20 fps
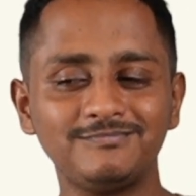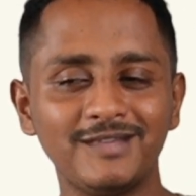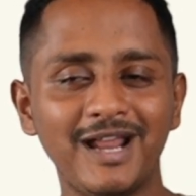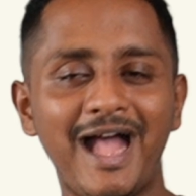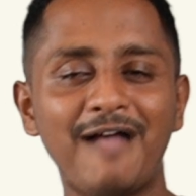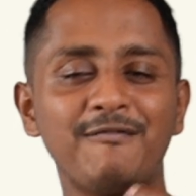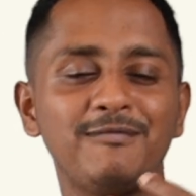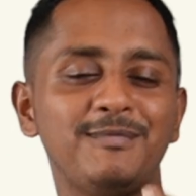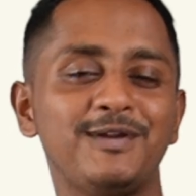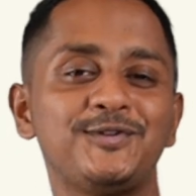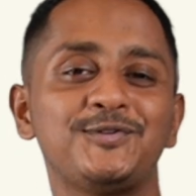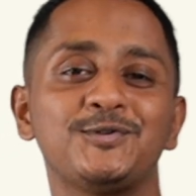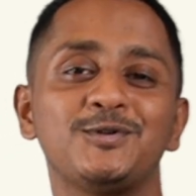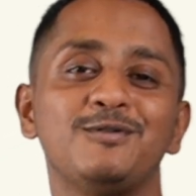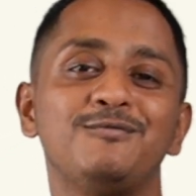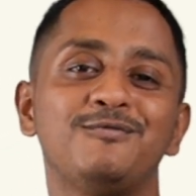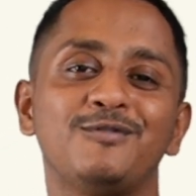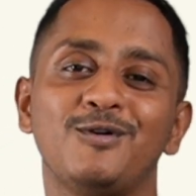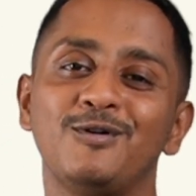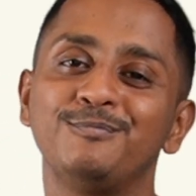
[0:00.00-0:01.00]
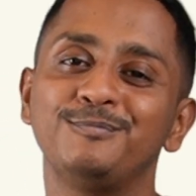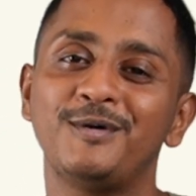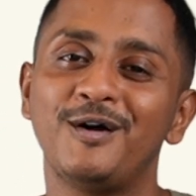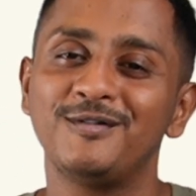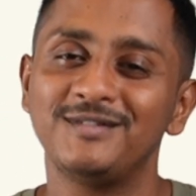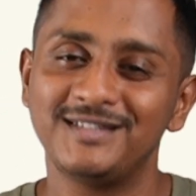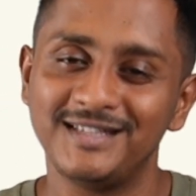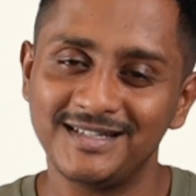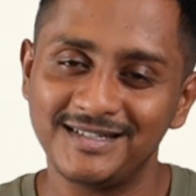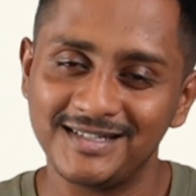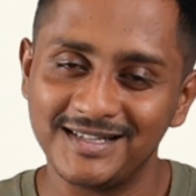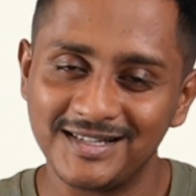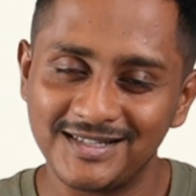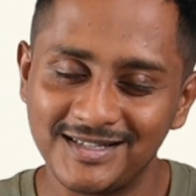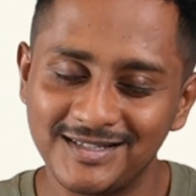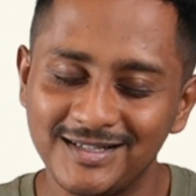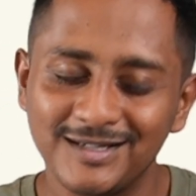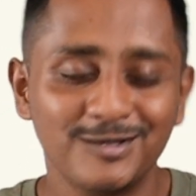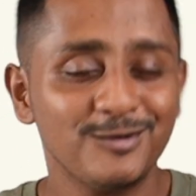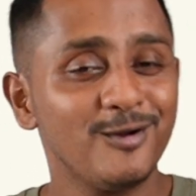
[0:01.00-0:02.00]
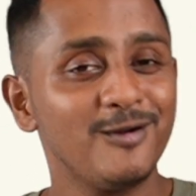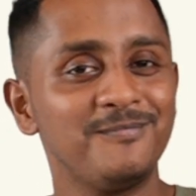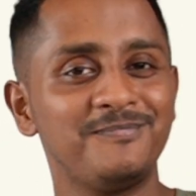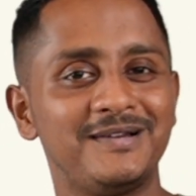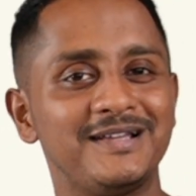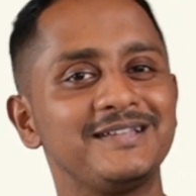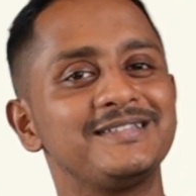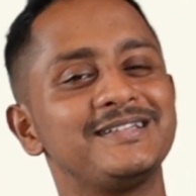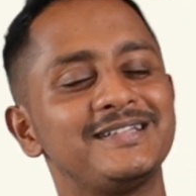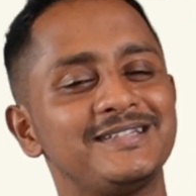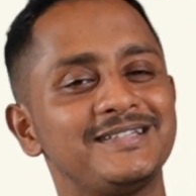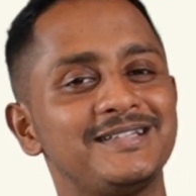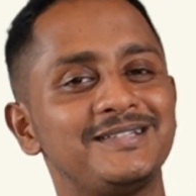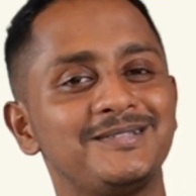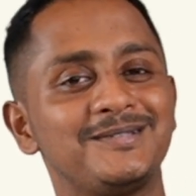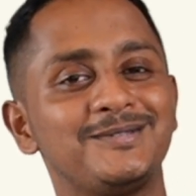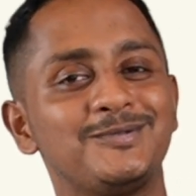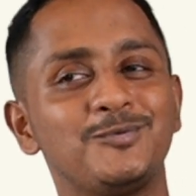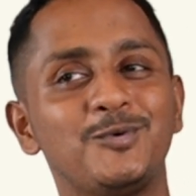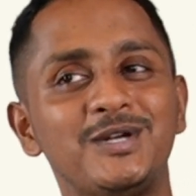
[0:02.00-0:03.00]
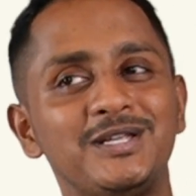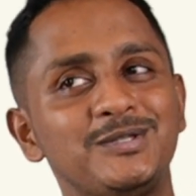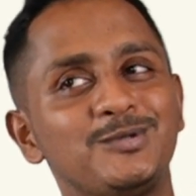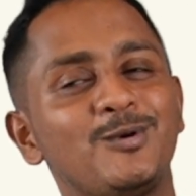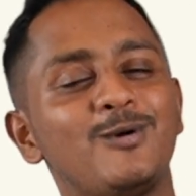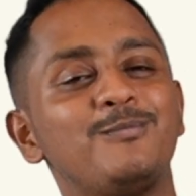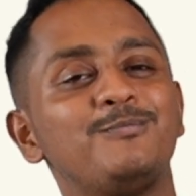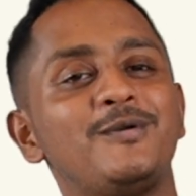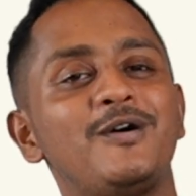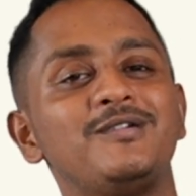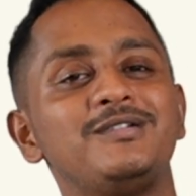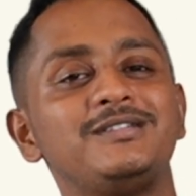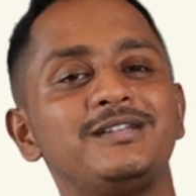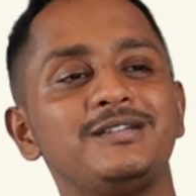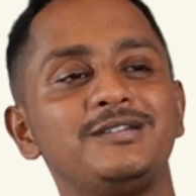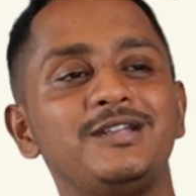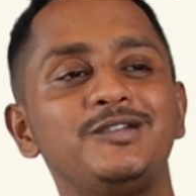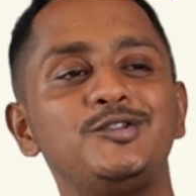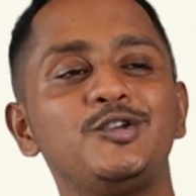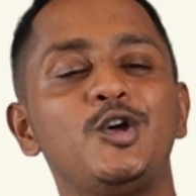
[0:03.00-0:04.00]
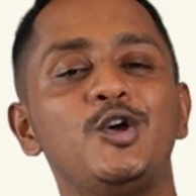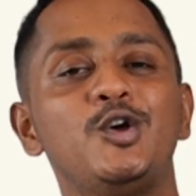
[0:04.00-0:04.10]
have a mixture of compound sentences and complex sentences. What is compound sentence?